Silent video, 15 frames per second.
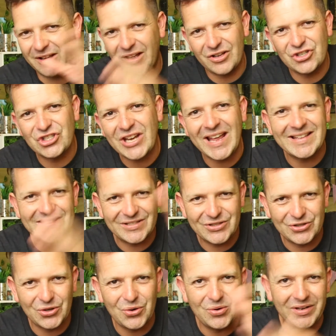shed
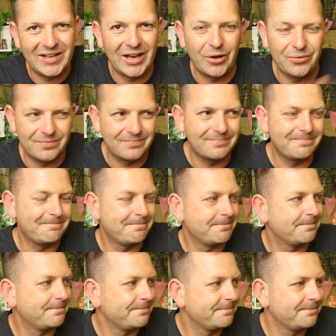studio
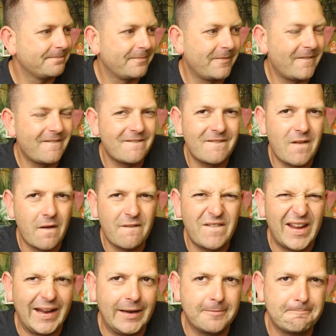
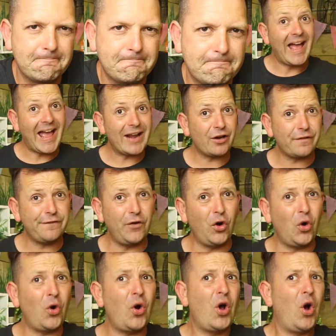thing. And I
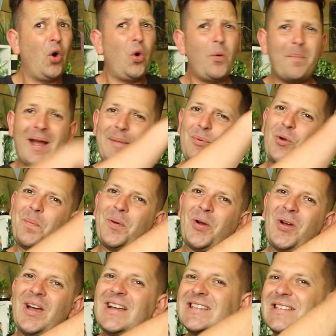thought, maybe we'll
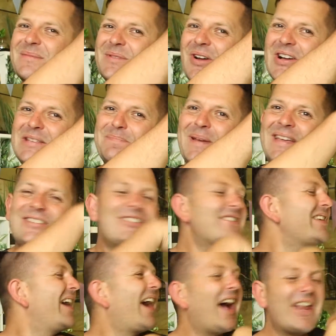put some nice
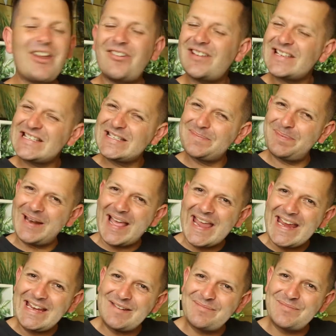pictures and I'll
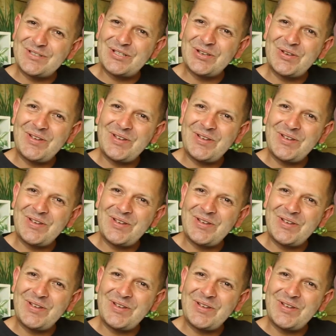explain them to